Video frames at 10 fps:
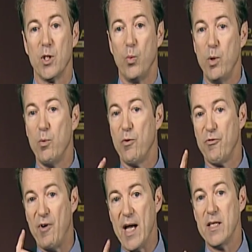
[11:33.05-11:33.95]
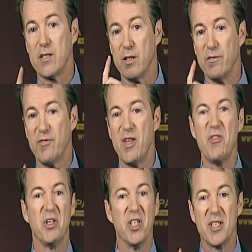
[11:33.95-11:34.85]
We will fight to defend
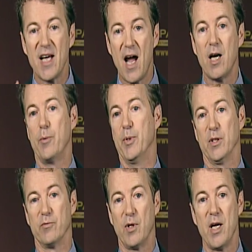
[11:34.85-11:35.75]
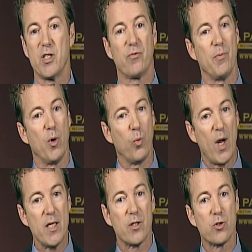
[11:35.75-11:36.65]
the entire Bill of Rights, from the
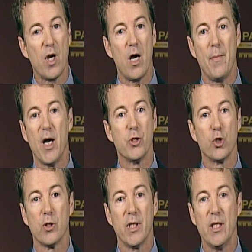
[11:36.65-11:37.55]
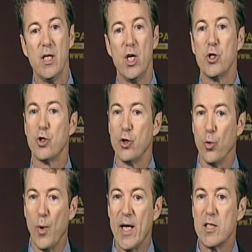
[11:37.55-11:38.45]
right to trial by jury to the
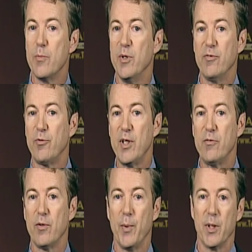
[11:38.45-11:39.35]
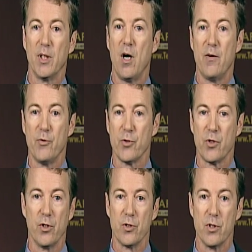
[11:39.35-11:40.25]
right to be free from unlawful
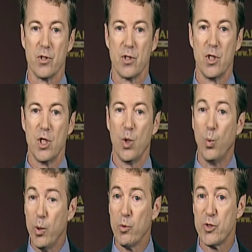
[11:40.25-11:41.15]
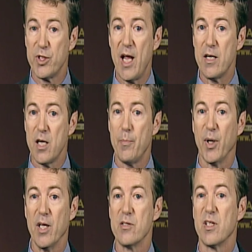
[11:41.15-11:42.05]
searches. We will stand up
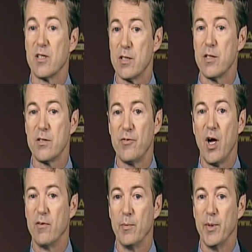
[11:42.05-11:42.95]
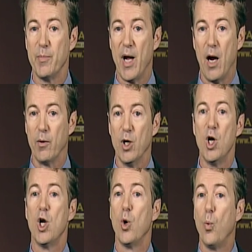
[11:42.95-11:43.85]
against excessive government power
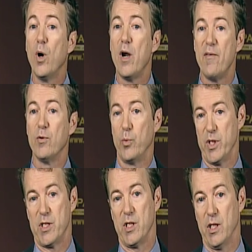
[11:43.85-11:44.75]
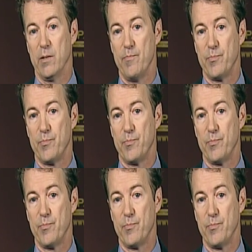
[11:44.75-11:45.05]
wherever we see it.